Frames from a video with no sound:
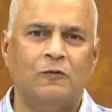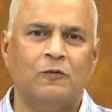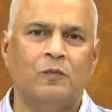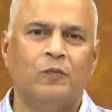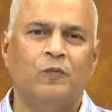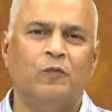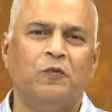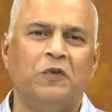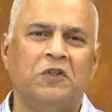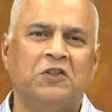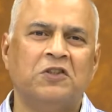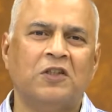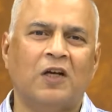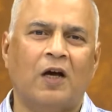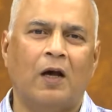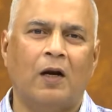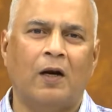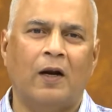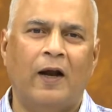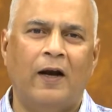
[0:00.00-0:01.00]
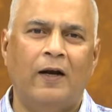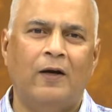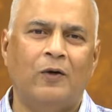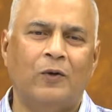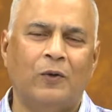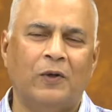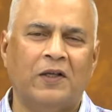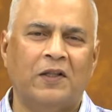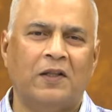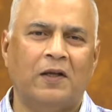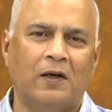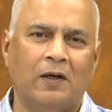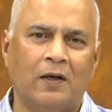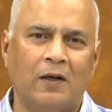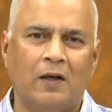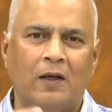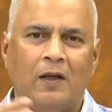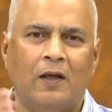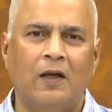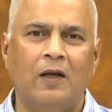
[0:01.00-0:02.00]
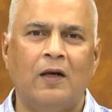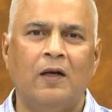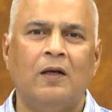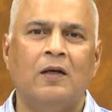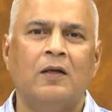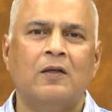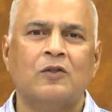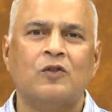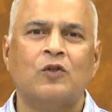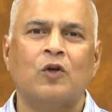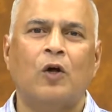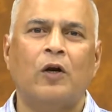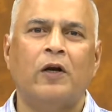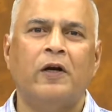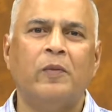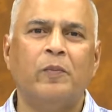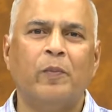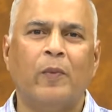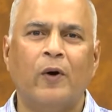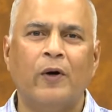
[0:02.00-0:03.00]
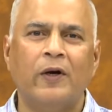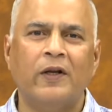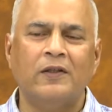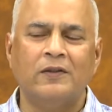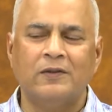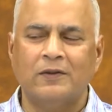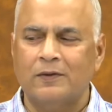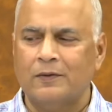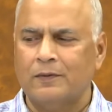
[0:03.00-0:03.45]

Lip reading: which are held together in solid bodies.